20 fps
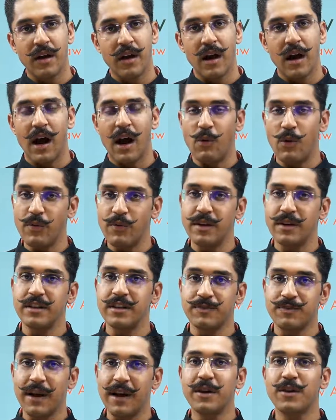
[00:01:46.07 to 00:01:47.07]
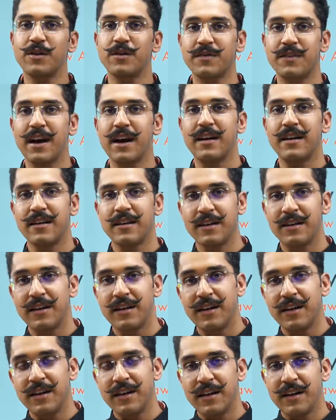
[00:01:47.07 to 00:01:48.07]
However, despite of that,
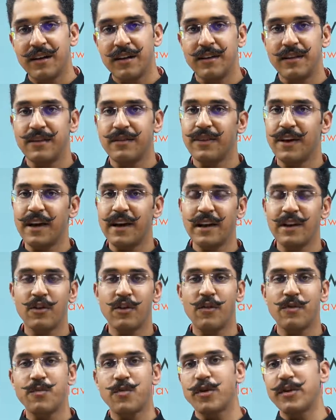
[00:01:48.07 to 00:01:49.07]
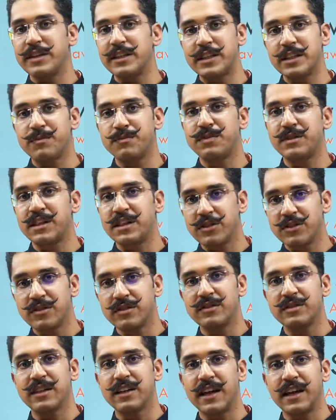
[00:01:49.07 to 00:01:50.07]
the filing of protest
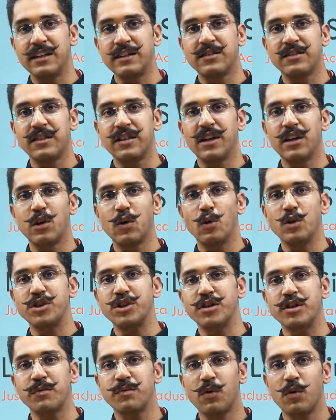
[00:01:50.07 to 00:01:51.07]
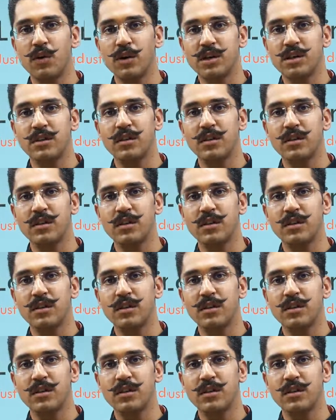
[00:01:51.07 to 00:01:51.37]
petitions against the closure reports